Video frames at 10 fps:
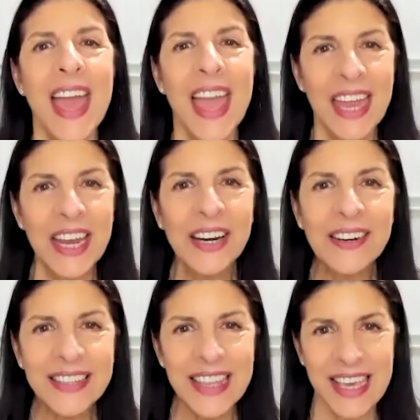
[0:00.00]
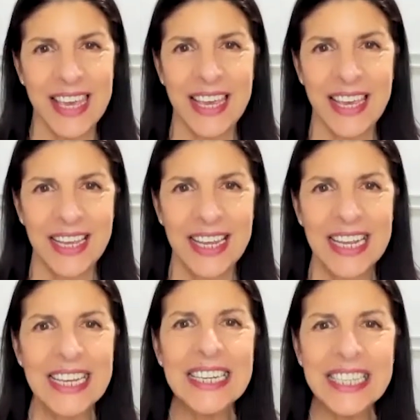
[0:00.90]
And here's the key
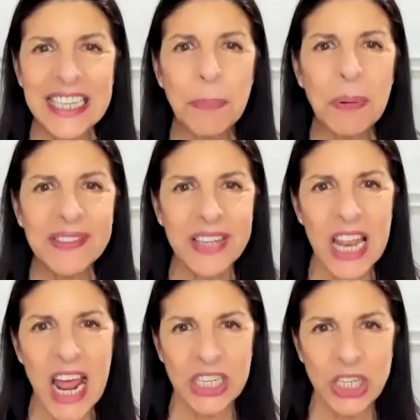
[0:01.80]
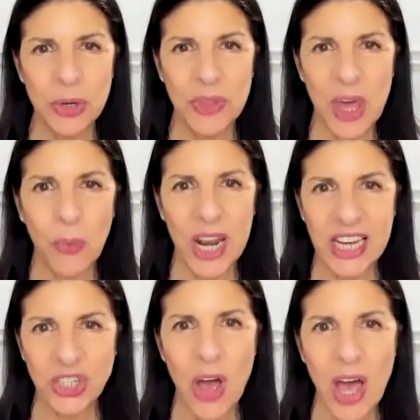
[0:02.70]
deep inside, I knew that what I
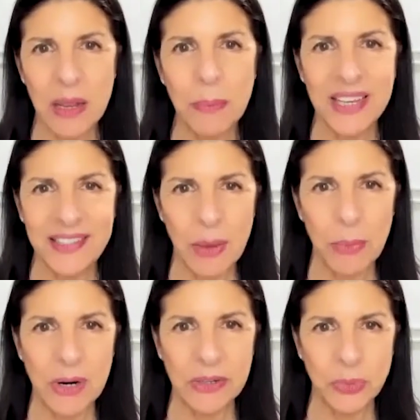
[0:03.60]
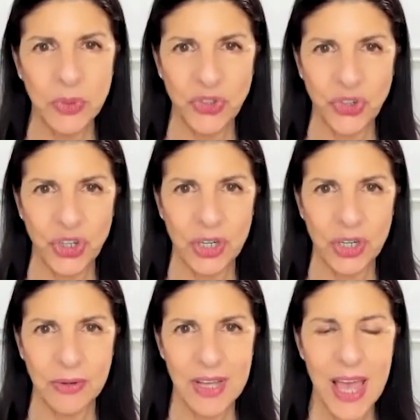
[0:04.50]
taught in my seminars was
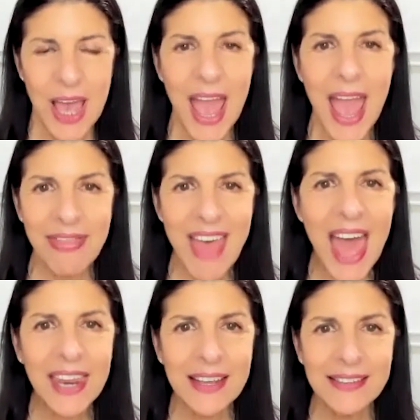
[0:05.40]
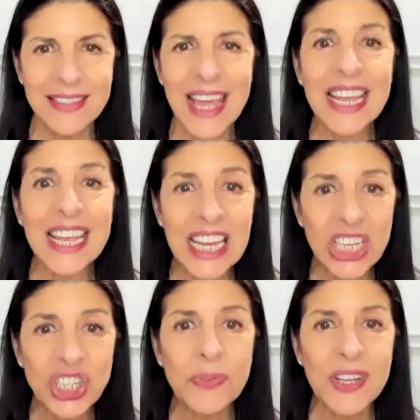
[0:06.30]
true, and that is that
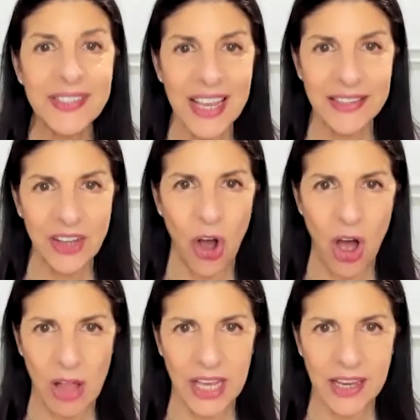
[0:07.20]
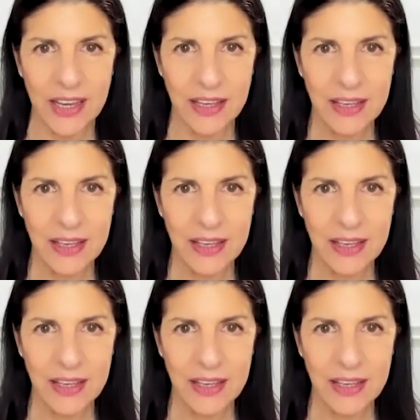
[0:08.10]
each of us has a calling.